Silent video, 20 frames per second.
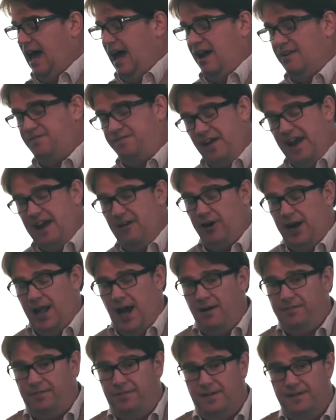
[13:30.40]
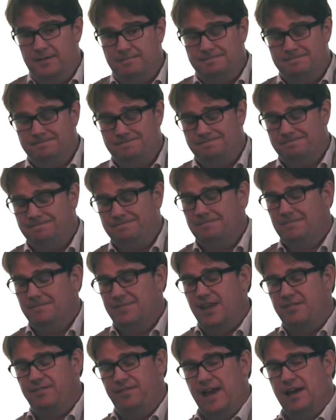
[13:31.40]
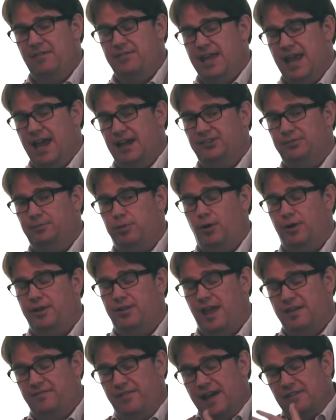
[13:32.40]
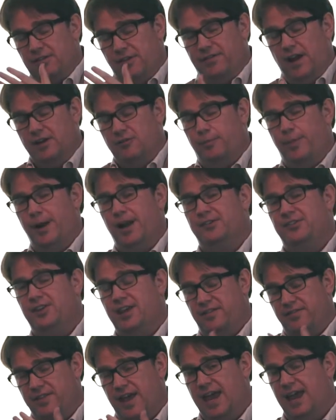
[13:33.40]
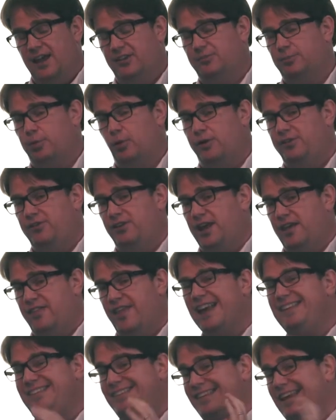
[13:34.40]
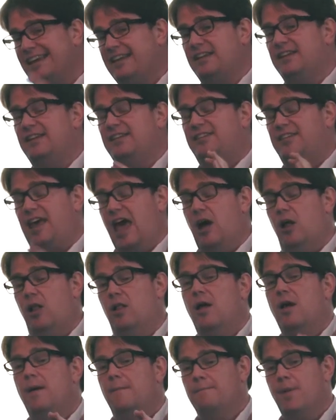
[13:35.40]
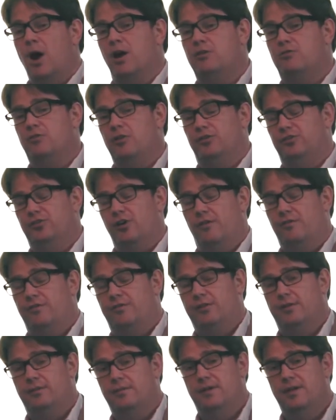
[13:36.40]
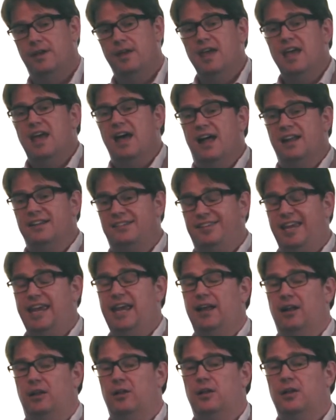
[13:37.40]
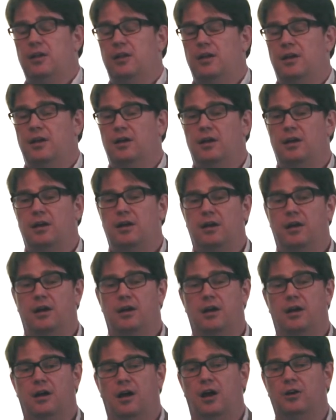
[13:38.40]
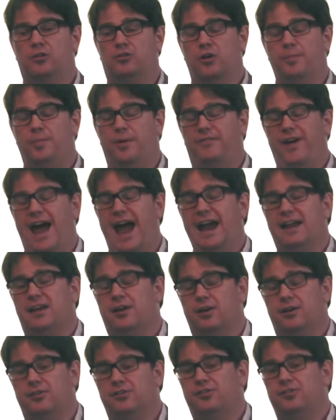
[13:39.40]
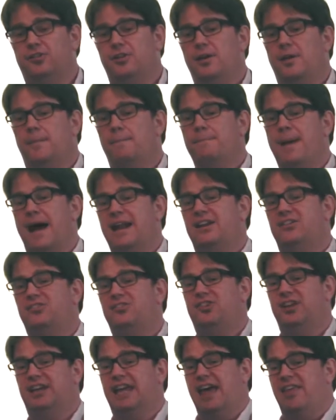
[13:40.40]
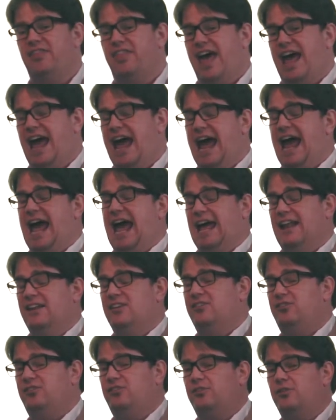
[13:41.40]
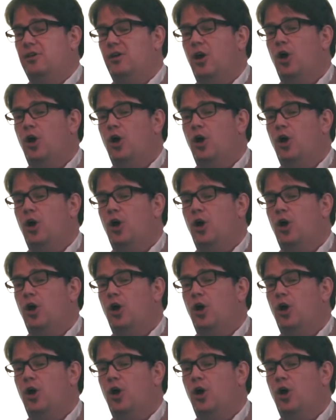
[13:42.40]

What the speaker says: And fair enough, they found the exploit. They found the vulnerability, and they exploited it. They didn't tell Microsoft until a group of hackers managed to get their hands